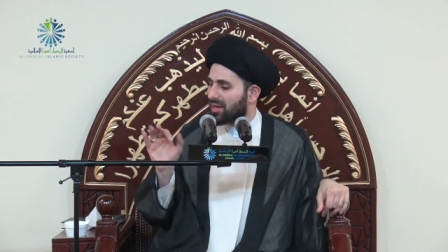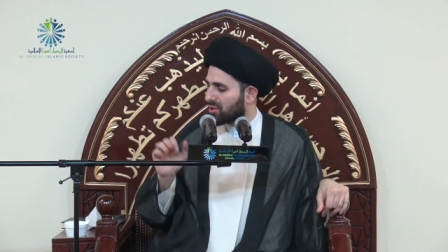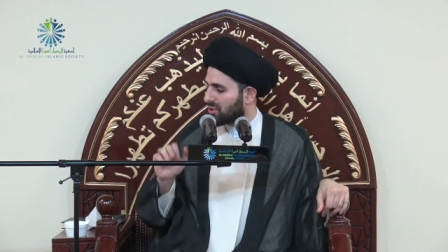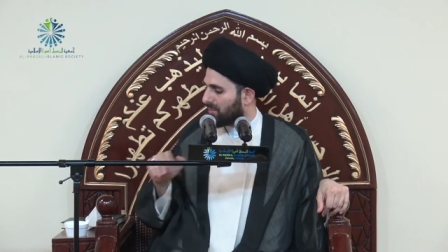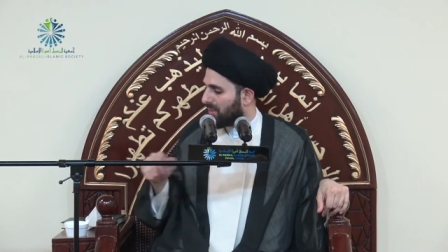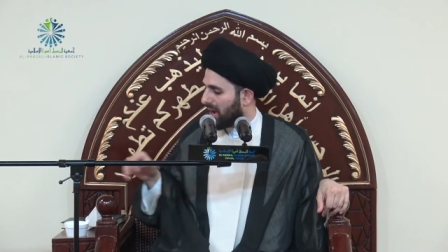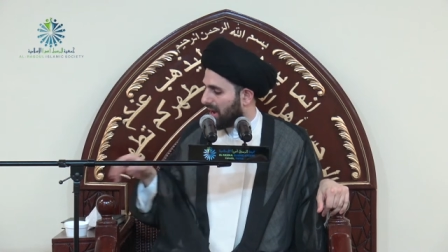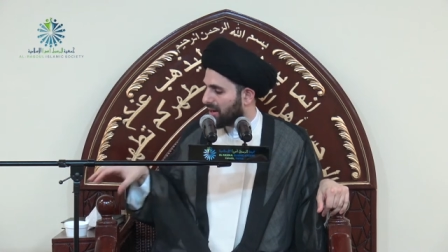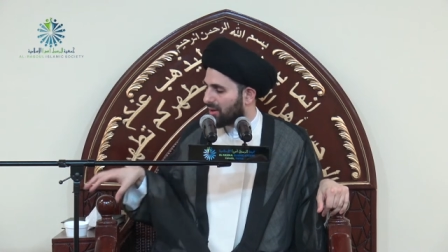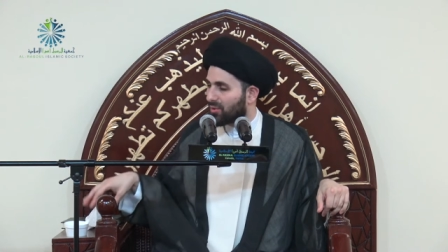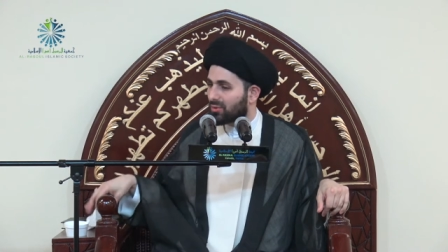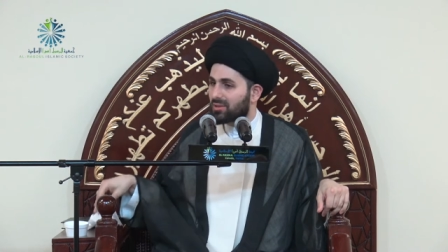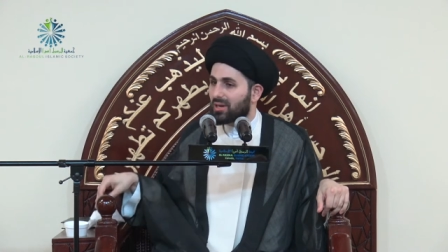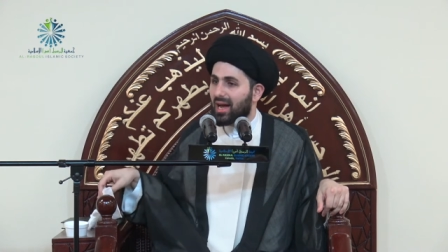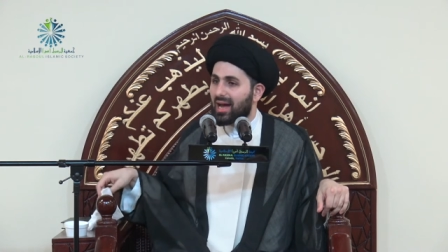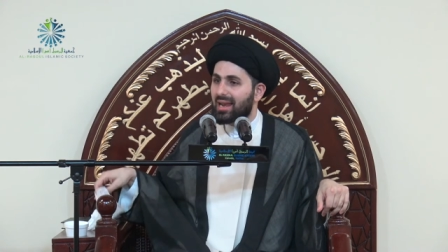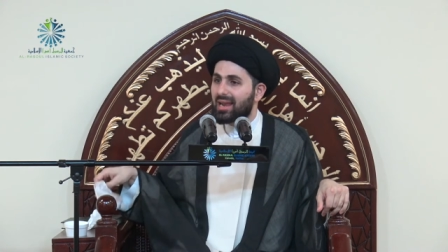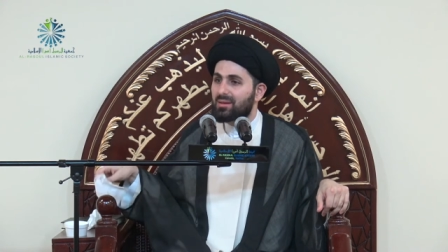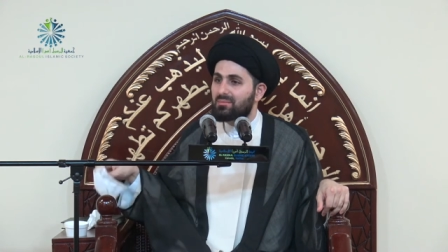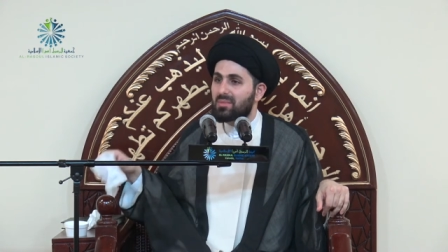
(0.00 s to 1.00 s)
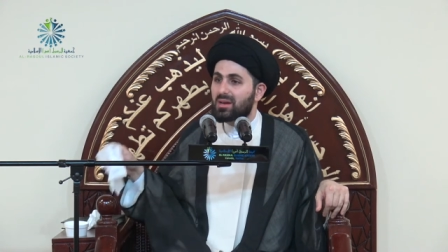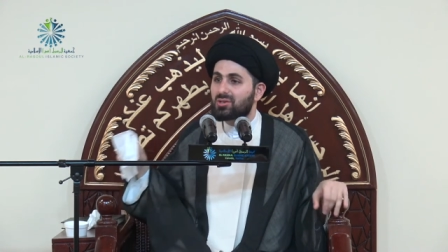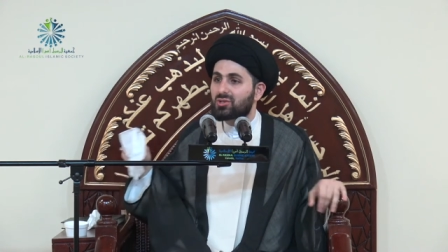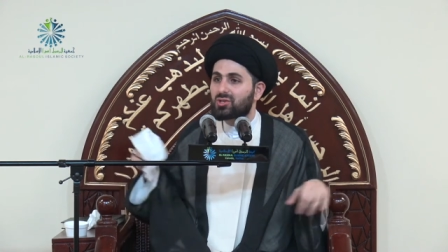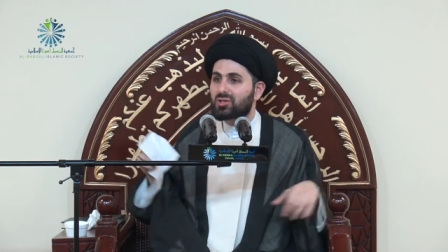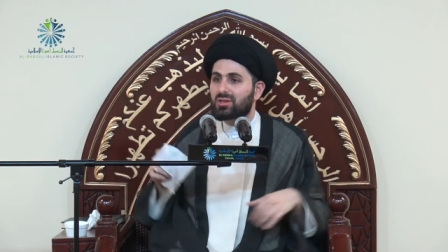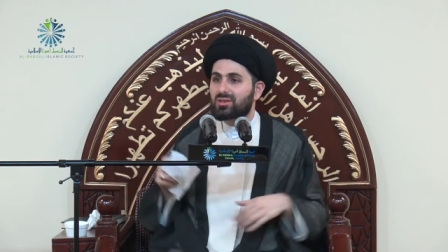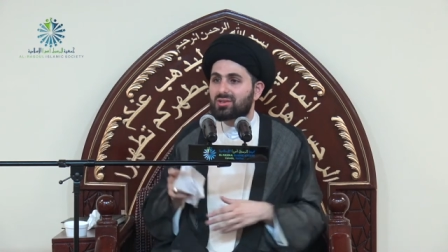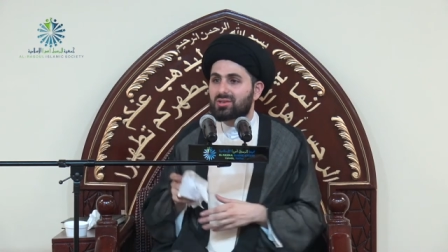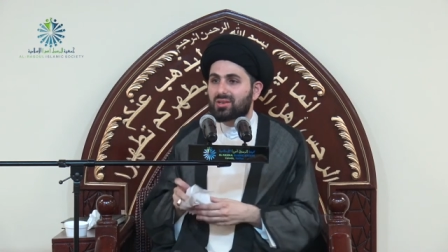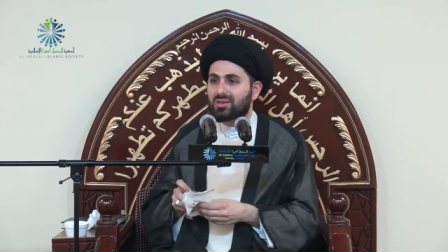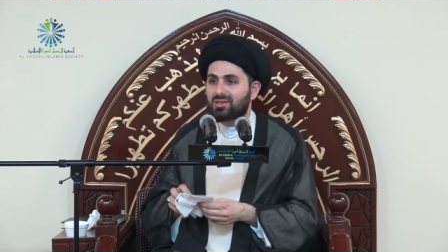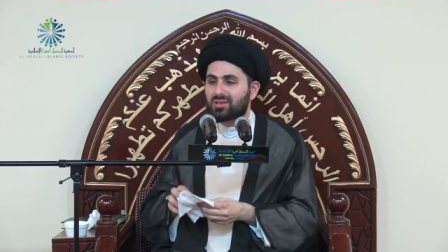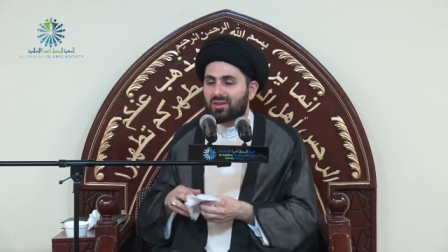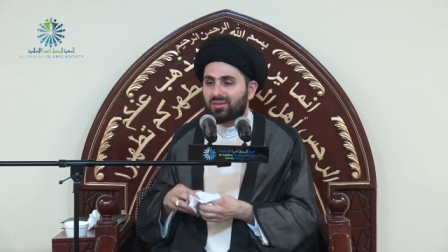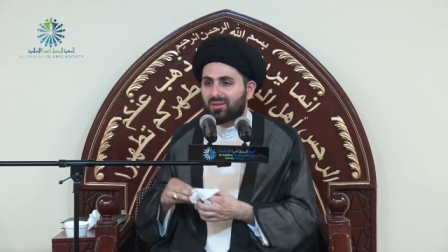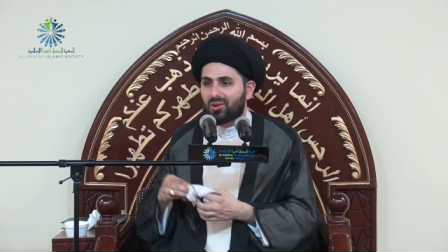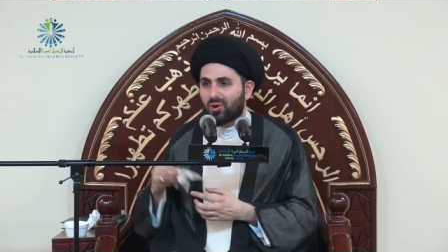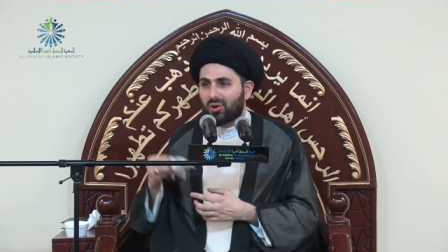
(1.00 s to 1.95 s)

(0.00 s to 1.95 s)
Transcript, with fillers: subhanahu wa ta'ala mentions this in the